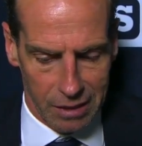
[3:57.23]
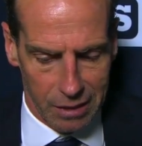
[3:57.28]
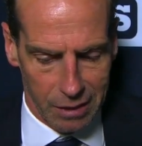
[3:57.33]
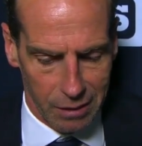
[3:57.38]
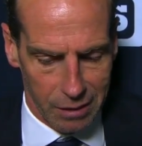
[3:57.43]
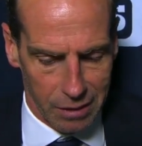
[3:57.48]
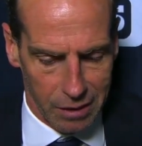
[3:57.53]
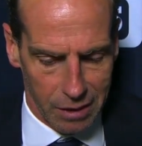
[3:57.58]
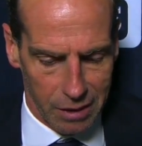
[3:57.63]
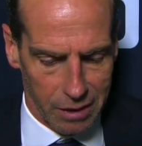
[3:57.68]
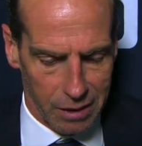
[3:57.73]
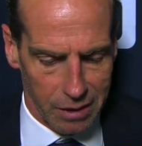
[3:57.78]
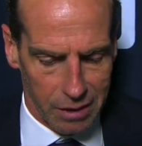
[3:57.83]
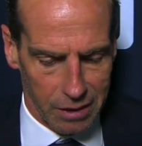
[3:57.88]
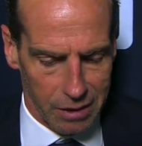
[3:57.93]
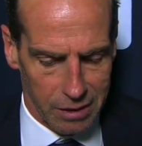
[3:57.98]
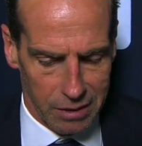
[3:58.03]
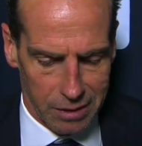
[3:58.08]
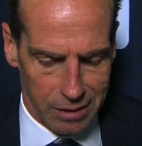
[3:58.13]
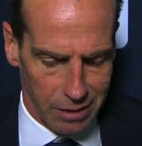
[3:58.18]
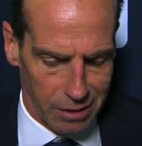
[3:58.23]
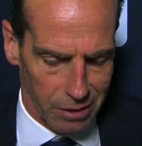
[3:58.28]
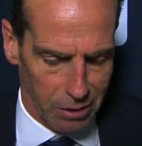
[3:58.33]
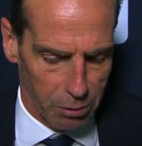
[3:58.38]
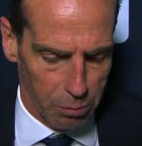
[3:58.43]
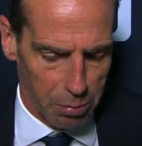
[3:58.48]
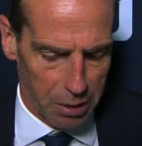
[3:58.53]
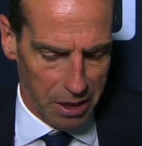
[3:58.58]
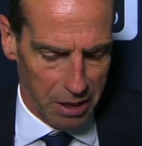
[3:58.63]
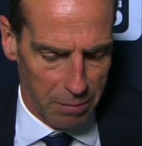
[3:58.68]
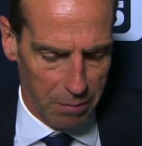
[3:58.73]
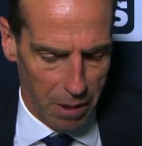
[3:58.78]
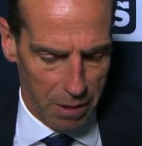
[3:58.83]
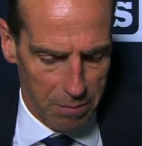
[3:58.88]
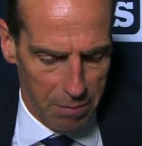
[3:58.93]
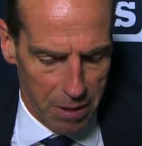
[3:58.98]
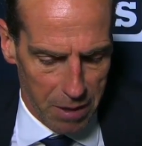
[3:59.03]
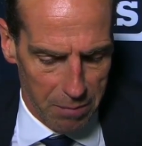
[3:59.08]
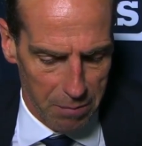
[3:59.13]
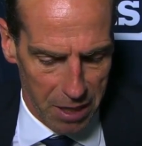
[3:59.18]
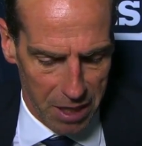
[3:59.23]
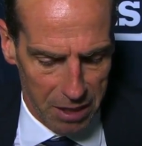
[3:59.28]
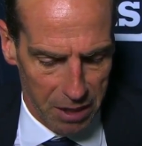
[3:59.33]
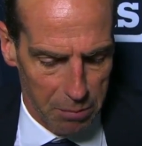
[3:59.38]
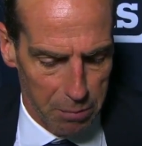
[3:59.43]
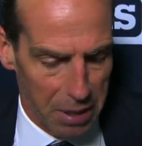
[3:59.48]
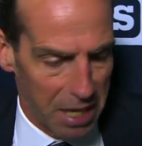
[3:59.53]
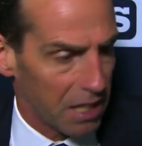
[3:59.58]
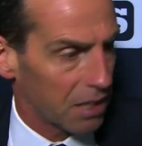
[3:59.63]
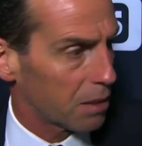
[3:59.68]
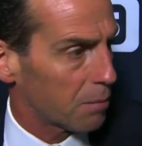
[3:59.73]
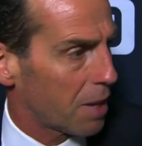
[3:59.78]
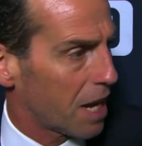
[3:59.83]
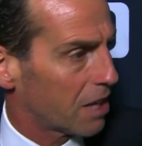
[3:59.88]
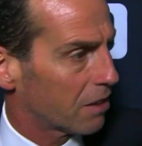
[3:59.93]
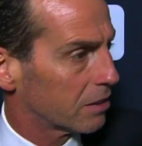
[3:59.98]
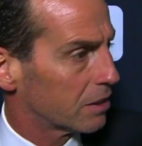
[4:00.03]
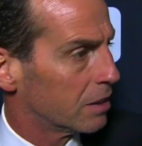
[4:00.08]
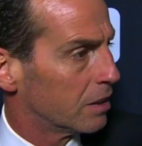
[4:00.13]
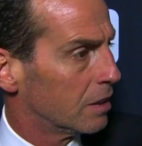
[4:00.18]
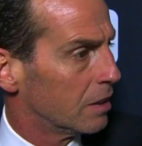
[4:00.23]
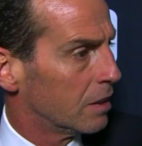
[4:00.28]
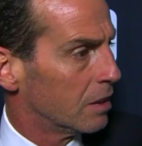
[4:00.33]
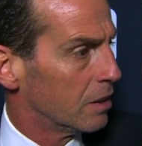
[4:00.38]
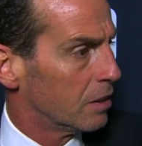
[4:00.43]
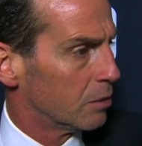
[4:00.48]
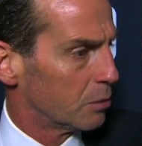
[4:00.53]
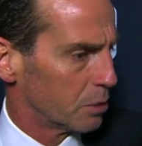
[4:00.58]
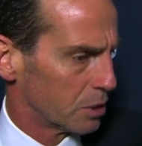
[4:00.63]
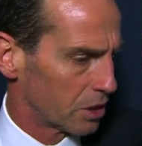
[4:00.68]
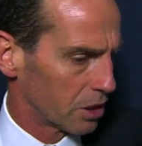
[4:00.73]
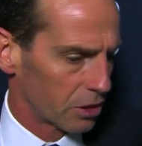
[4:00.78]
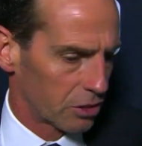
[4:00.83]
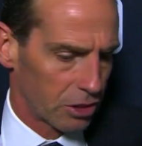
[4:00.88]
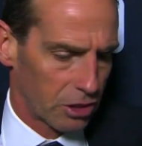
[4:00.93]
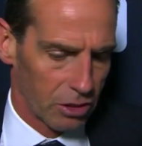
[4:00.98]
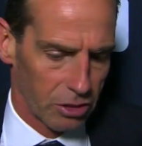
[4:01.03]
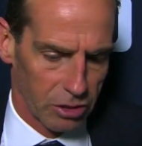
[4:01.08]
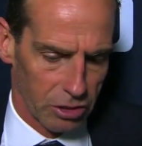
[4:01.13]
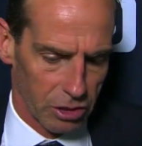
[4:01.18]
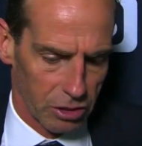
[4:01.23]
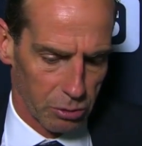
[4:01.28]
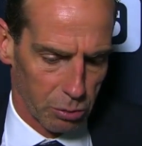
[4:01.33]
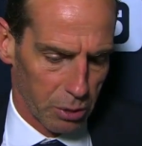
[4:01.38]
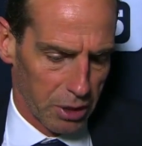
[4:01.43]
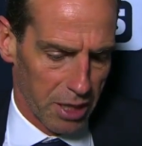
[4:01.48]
uh you know, but I'm I'm, I'm not going to bail them out with excuses.